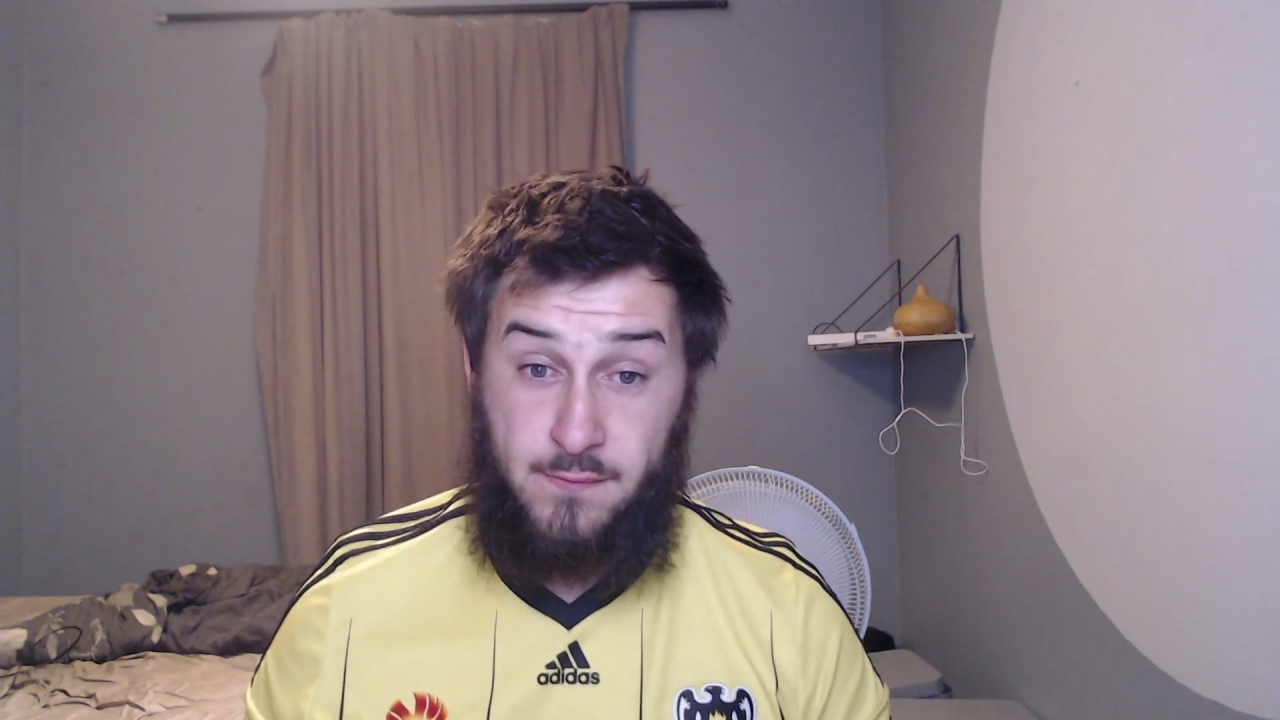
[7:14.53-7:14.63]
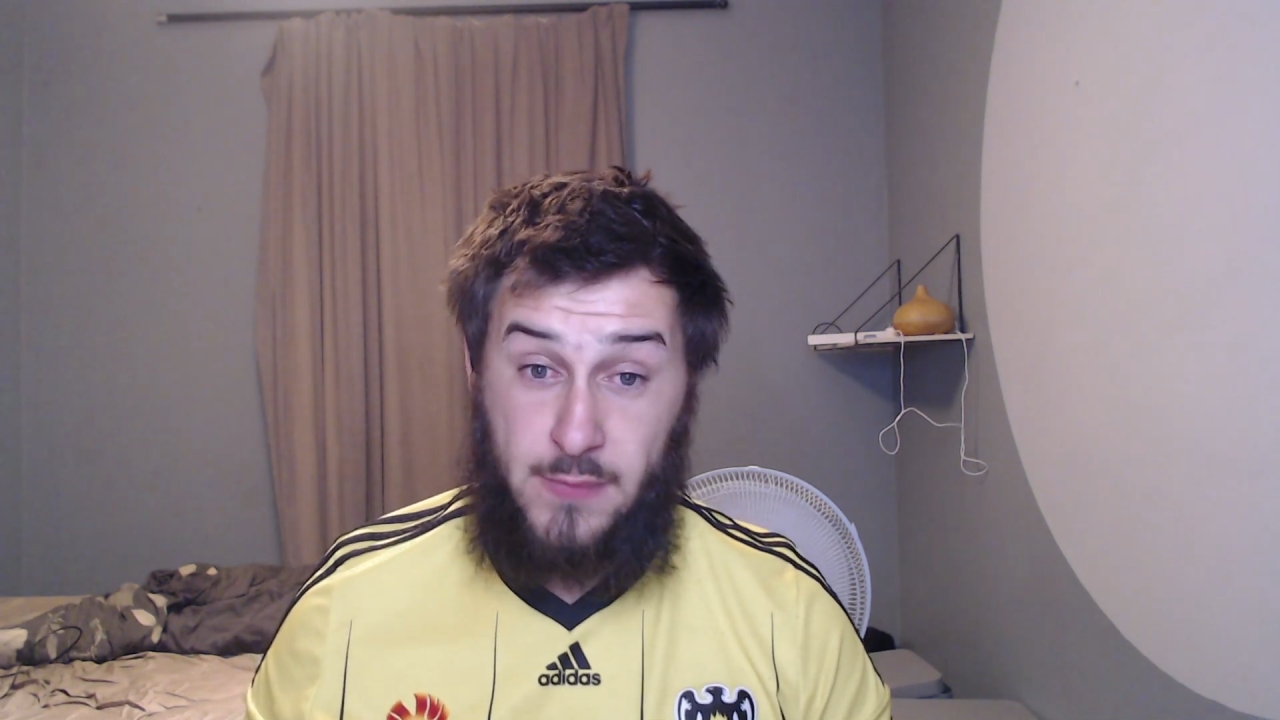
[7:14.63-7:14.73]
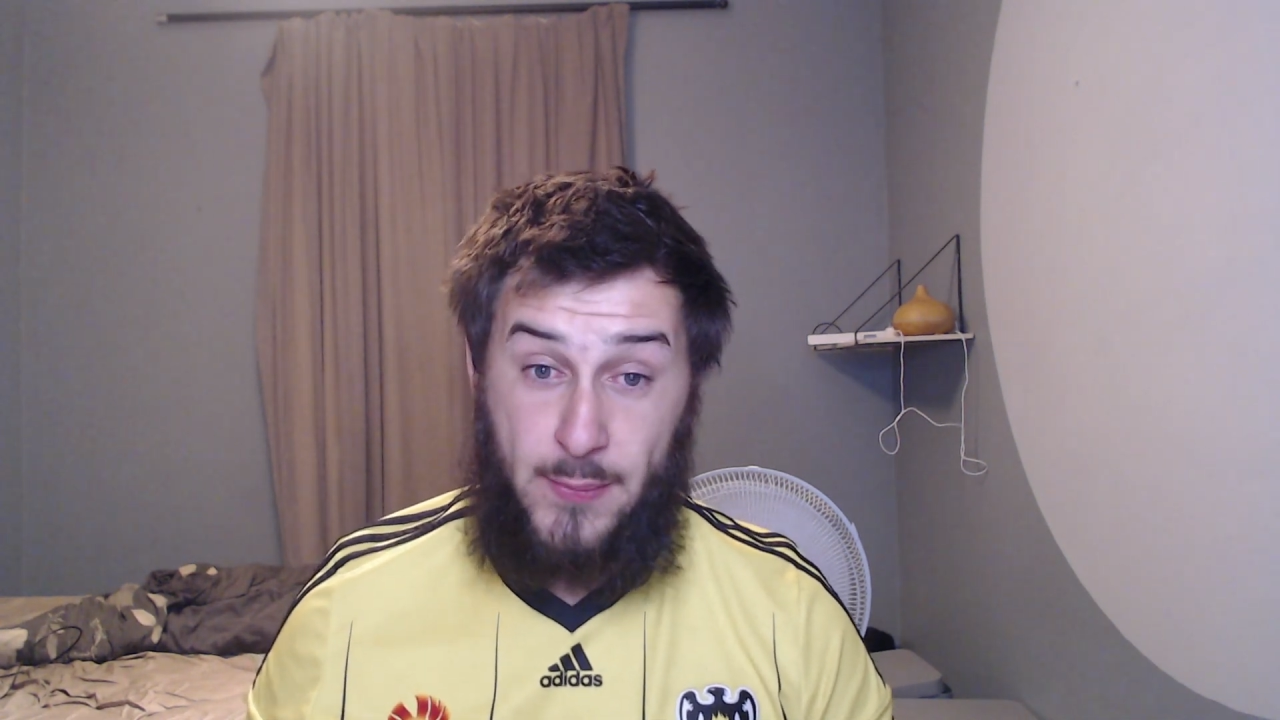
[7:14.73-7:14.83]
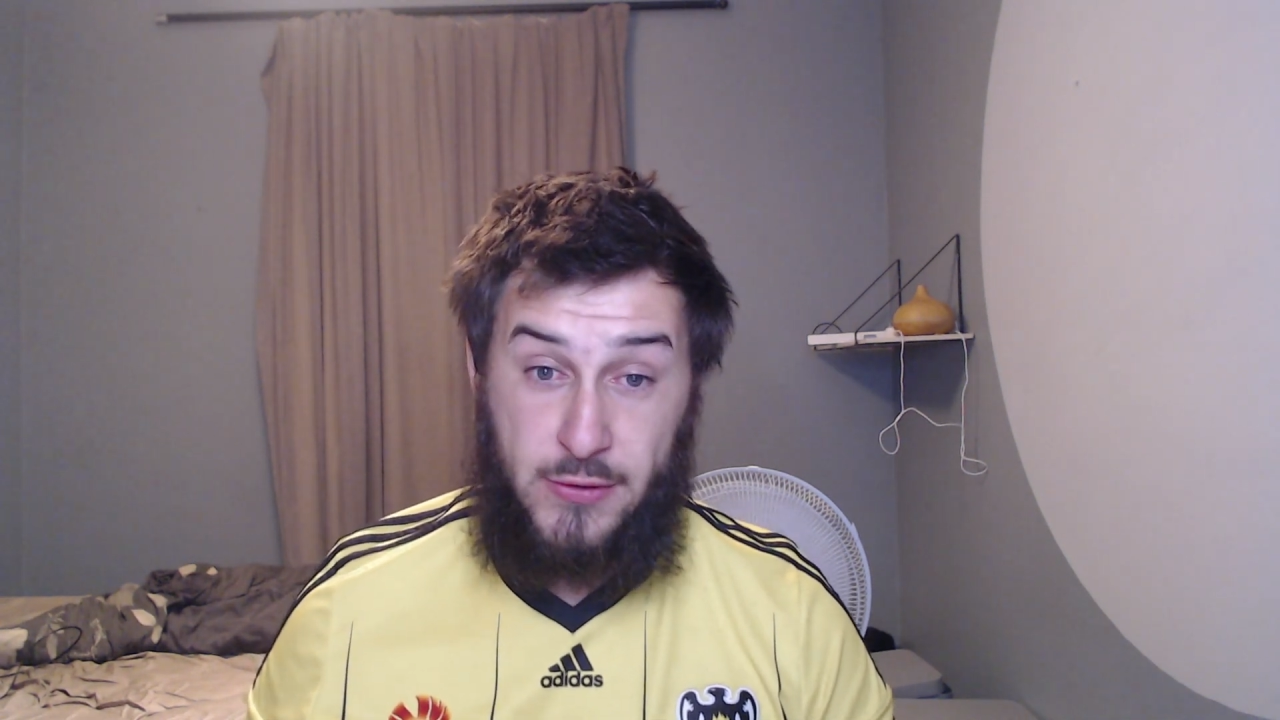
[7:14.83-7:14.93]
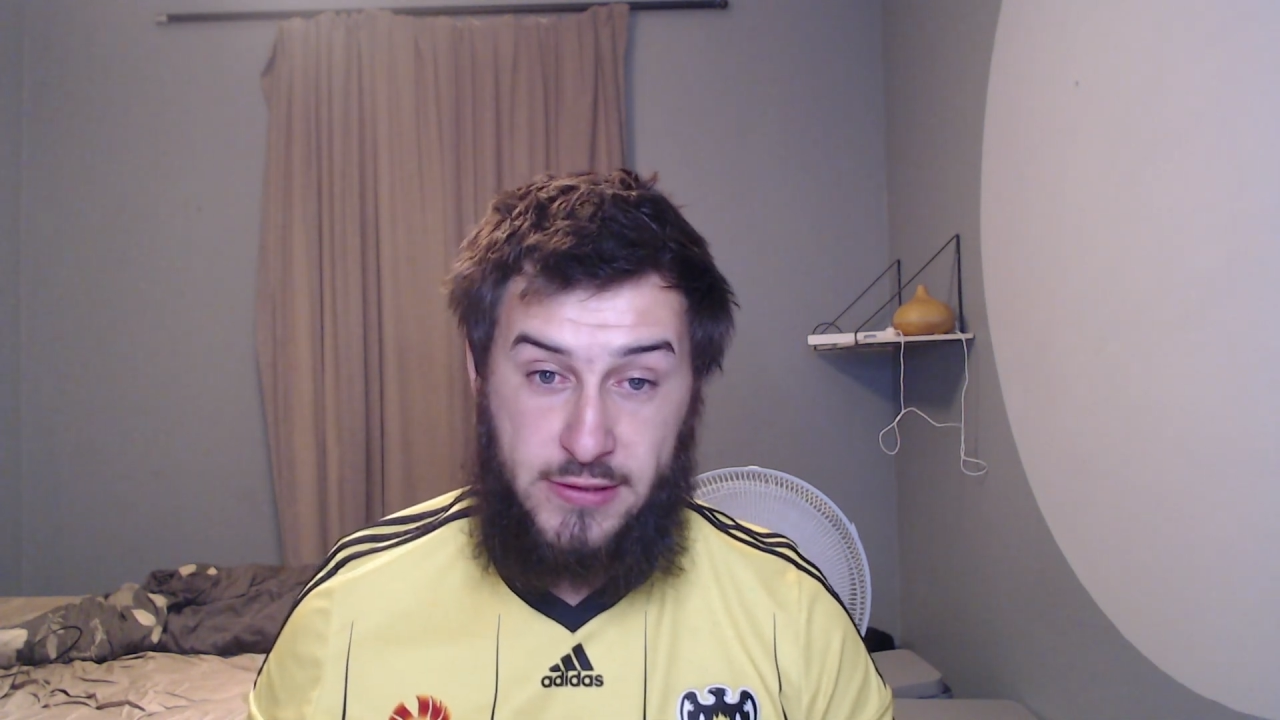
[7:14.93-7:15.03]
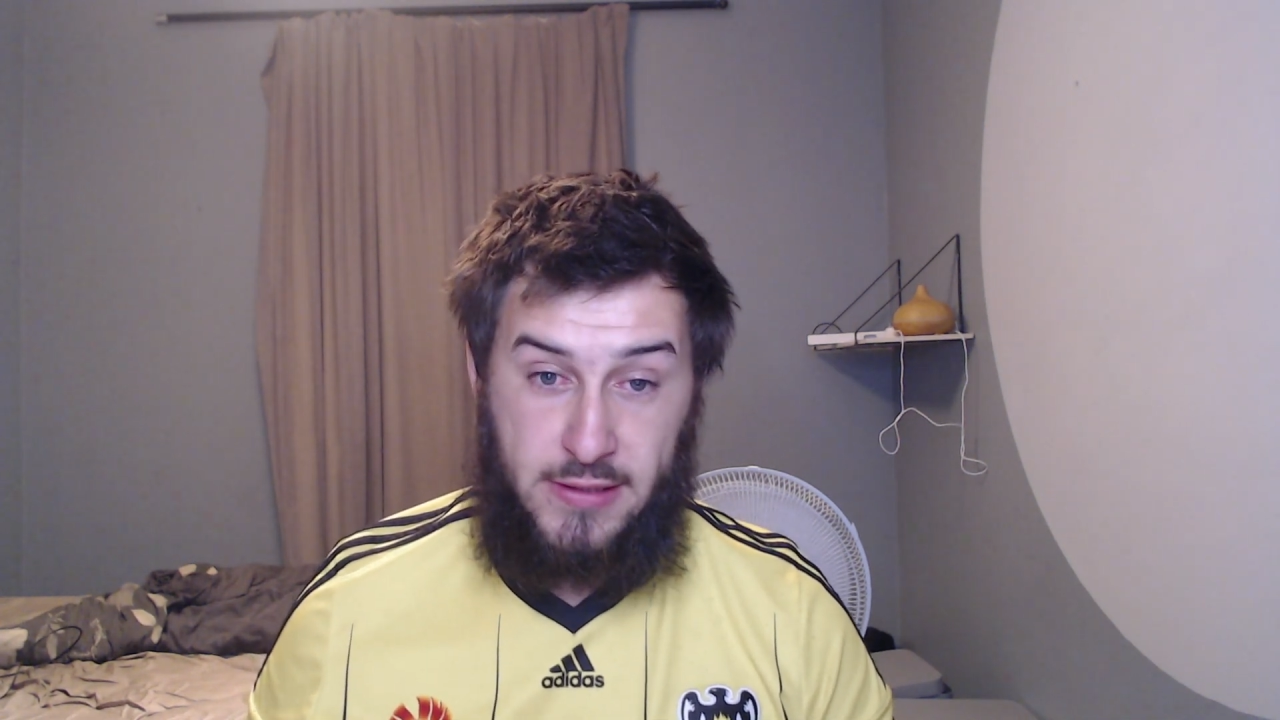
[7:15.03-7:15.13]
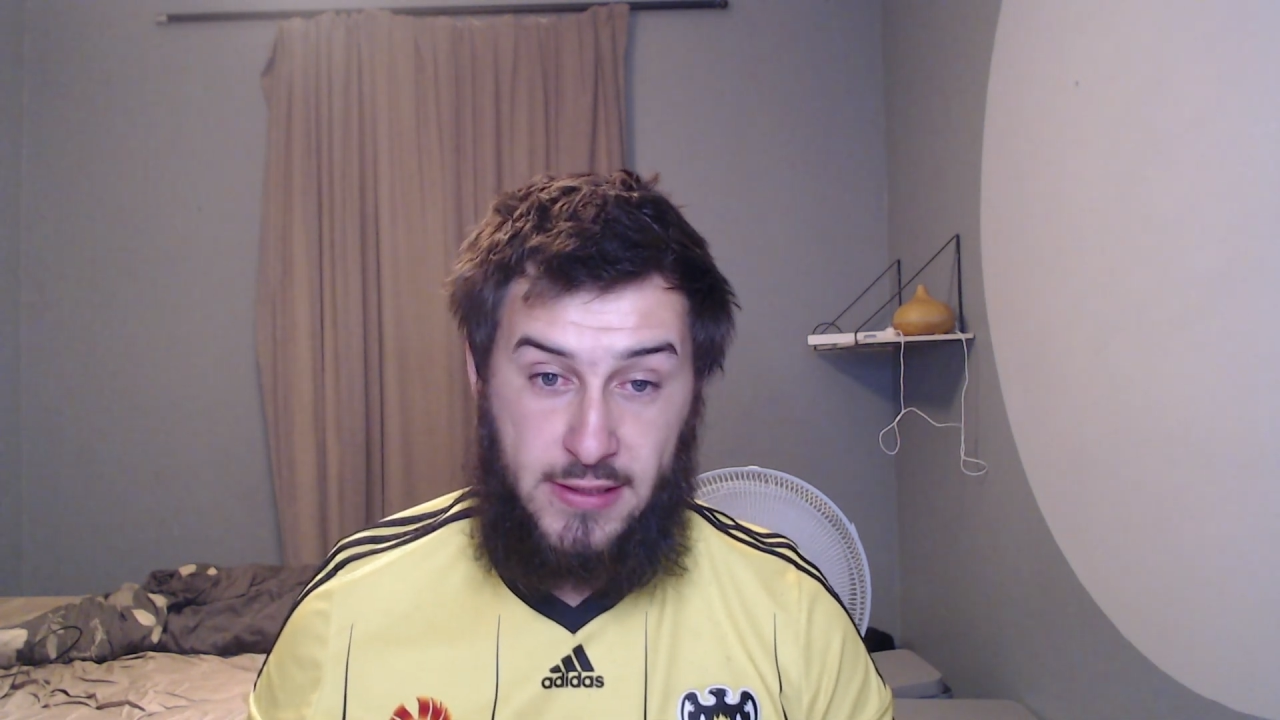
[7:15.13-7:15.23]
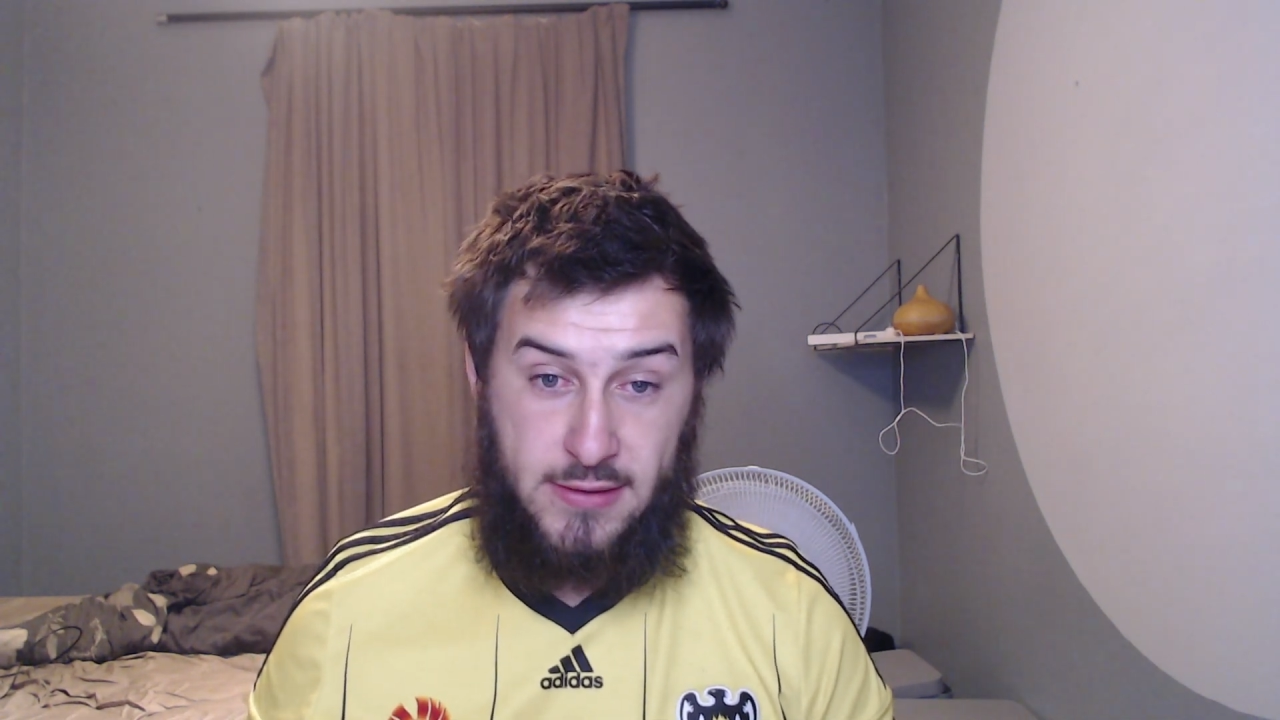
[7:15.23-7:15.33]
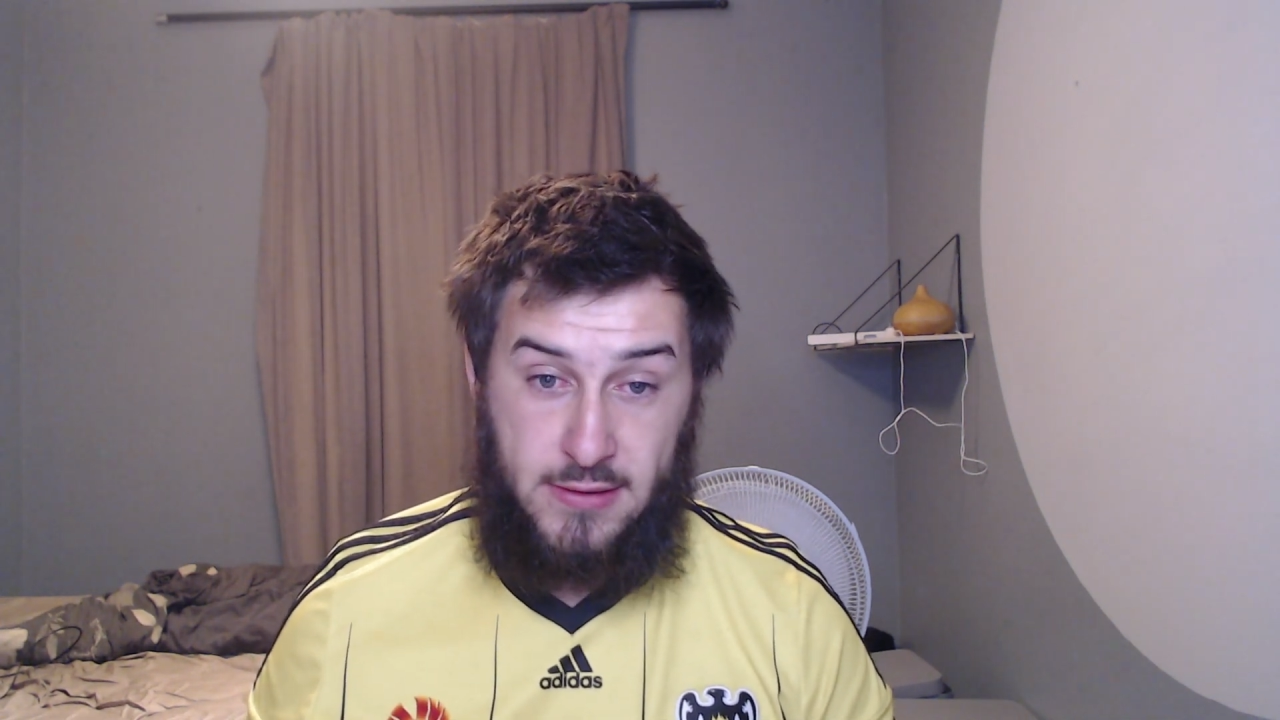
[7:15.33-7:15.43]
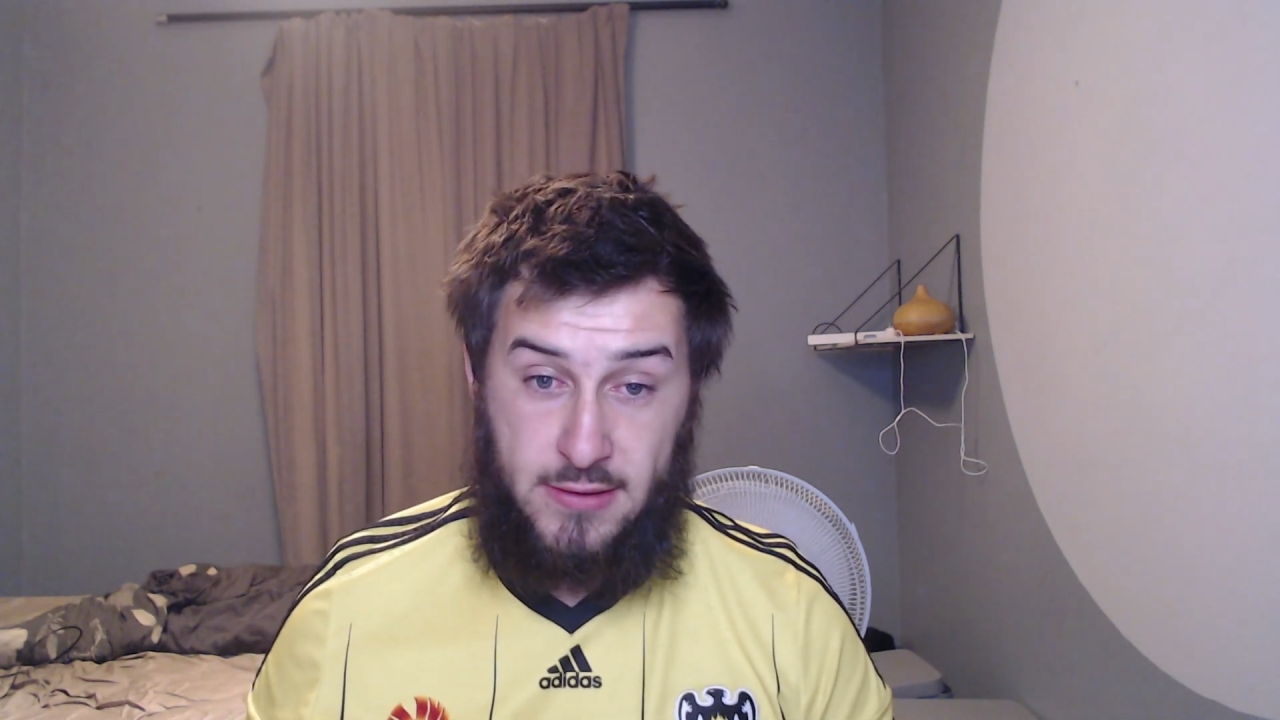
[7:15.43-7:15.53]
I'll put you that.